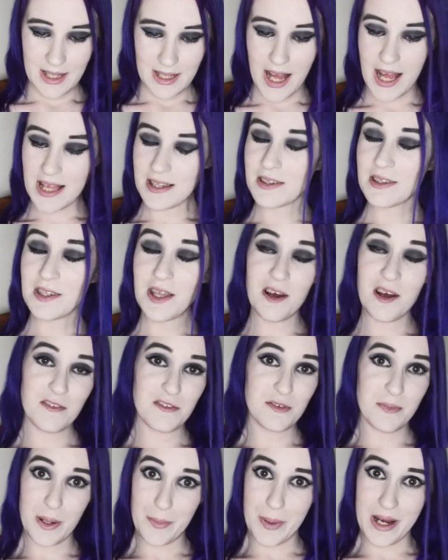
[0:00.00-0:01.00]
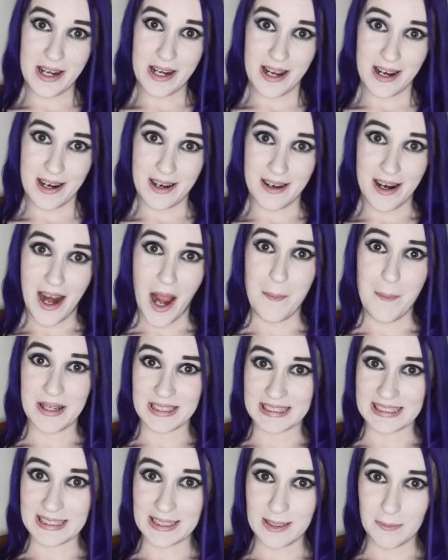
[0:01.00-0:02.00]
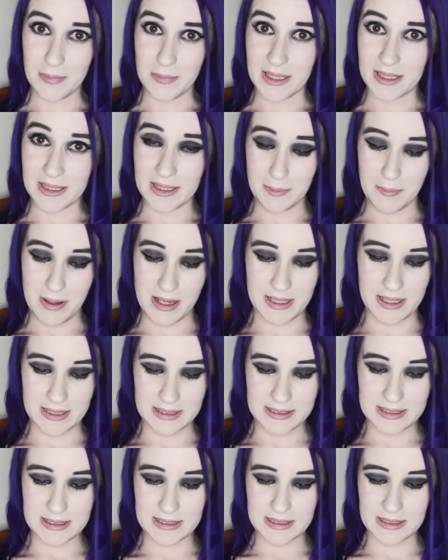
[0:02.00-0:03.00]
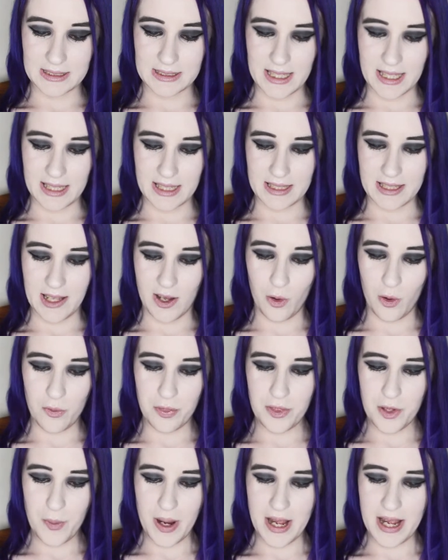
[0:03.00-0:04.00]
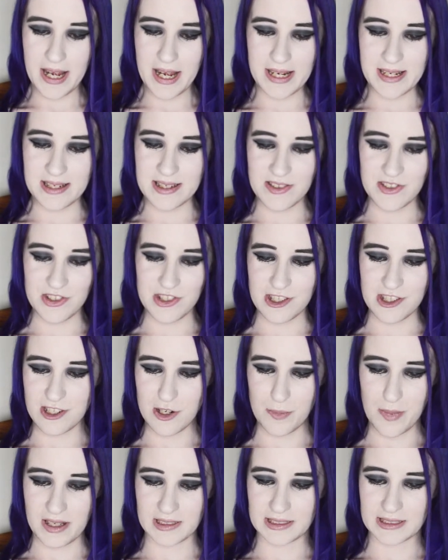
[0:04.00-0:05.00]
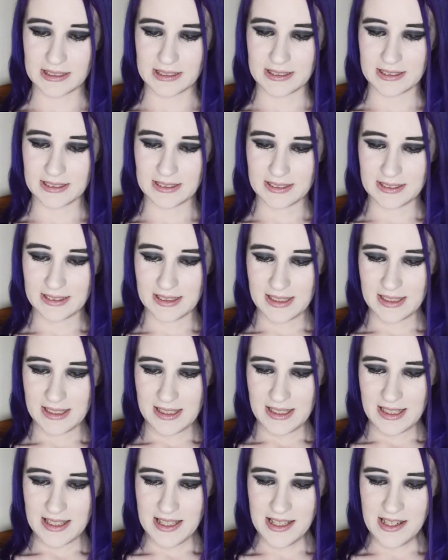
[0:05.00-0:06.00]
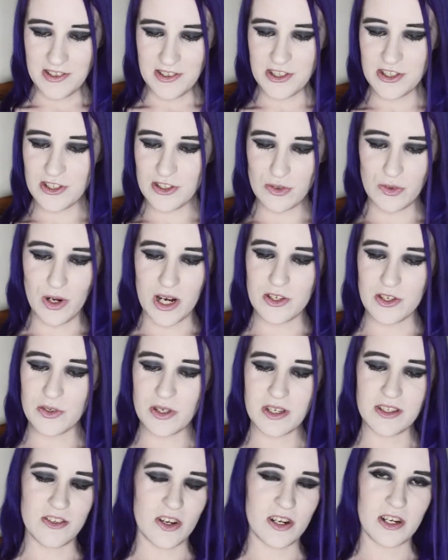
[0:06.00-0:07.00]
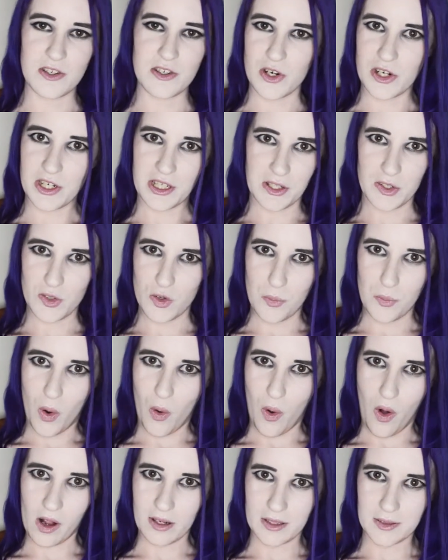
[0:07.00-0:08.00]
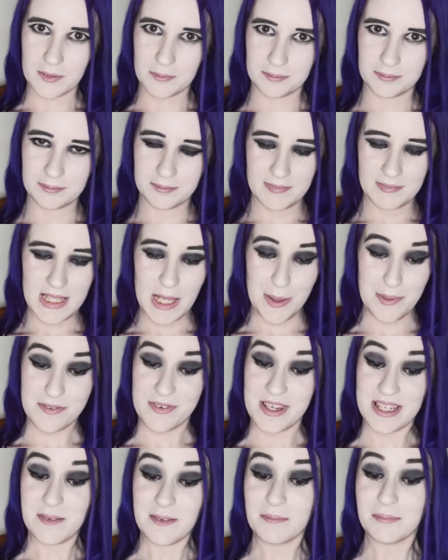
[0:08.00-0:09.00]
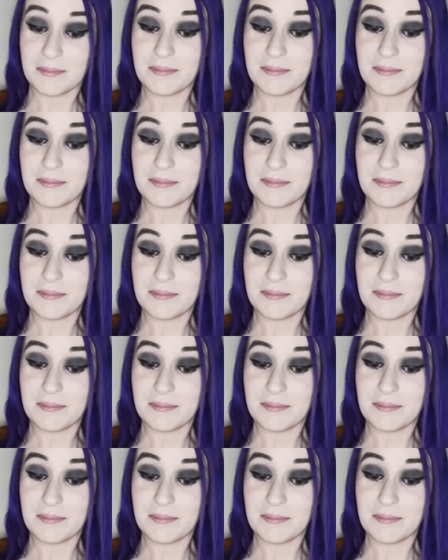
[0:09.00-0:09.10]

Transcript: I loved my white hair, I miss it, but the maintenance to get it the healthy way is just a mess. Then it just gradually started turning into a mohawk. It was fun.